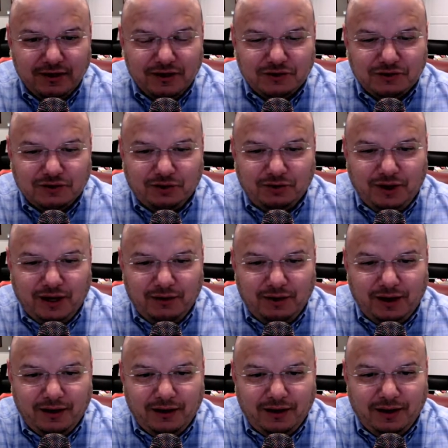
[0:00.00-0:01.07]
So
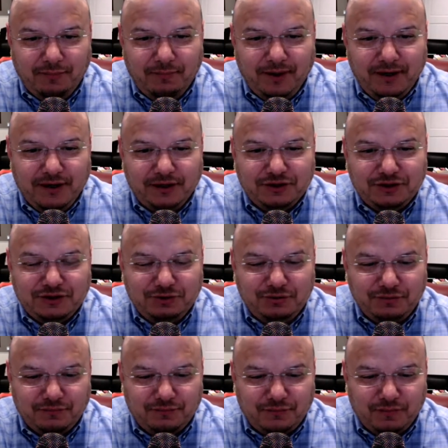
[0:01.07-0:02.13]
I met a
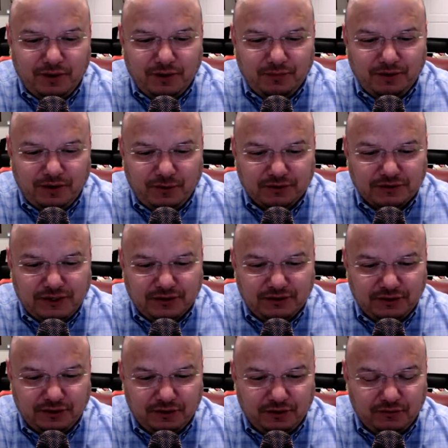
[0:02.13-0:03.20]
student. I mean, I was out
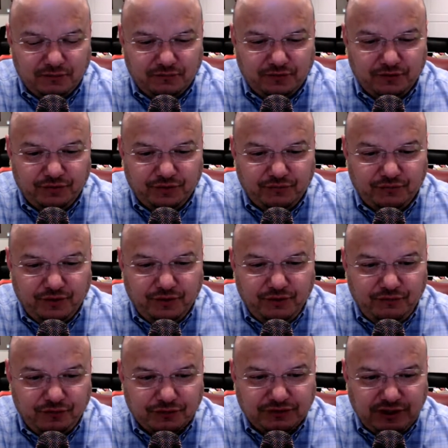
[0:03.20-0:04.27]
there the very
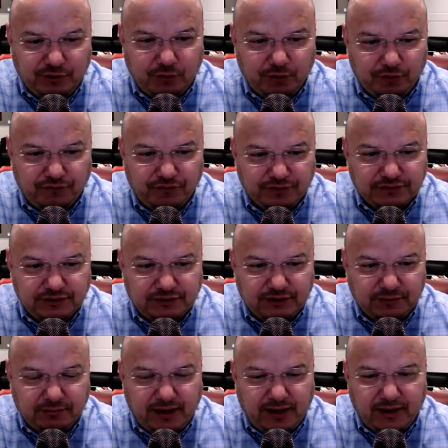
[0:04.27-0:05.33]
first day we were
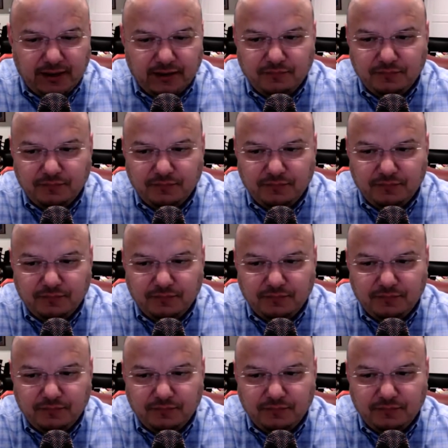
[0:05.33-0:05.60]
physically back.